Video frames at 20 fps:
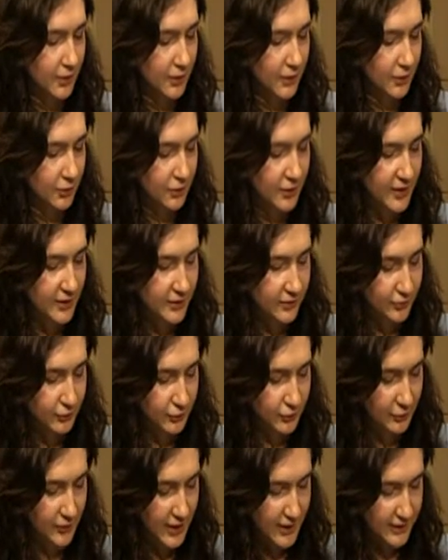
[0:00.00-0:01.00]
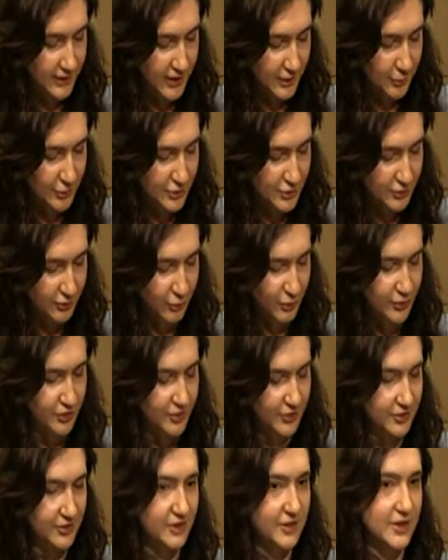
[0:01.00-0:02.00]
United Food and Commercial
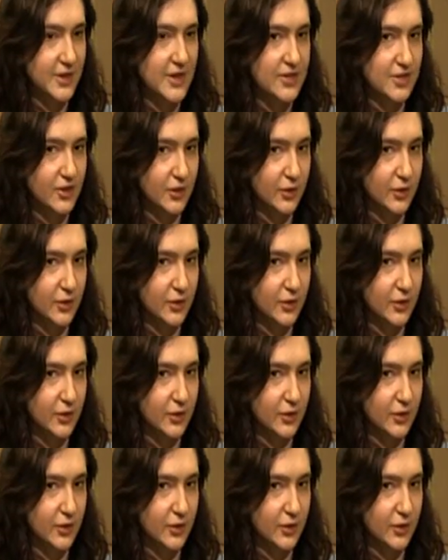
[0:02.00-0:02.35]
Workers International